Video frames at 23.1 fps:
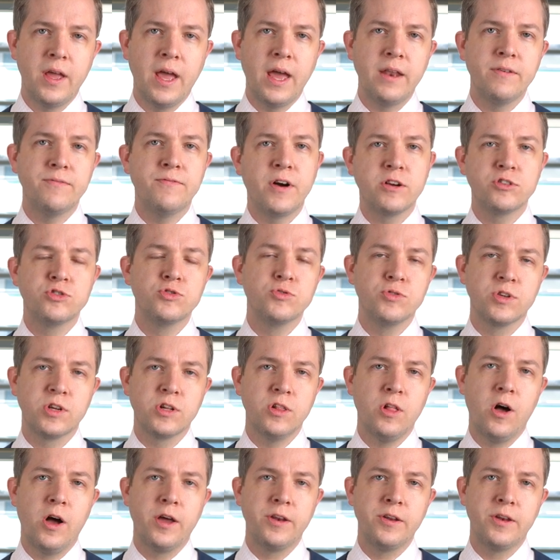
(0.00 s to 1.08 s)
and functional
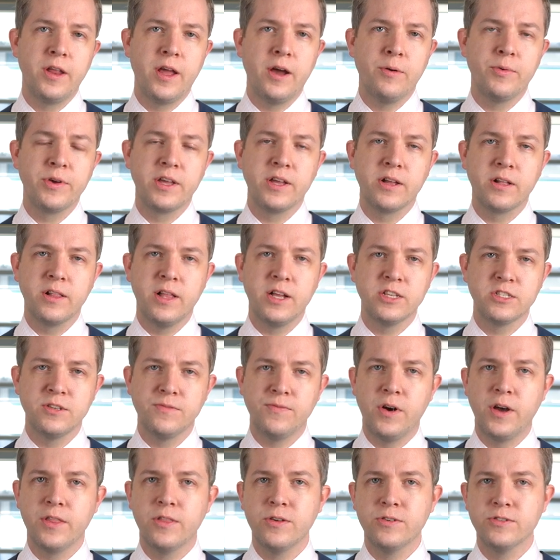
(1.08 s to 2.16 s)
decline and how we can
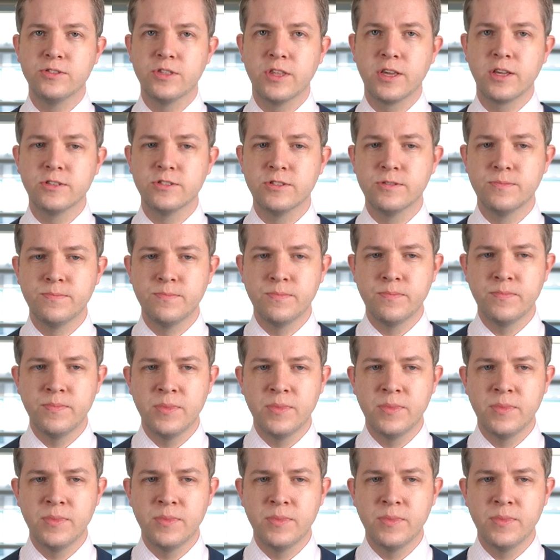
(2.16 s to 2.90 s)
classify those things.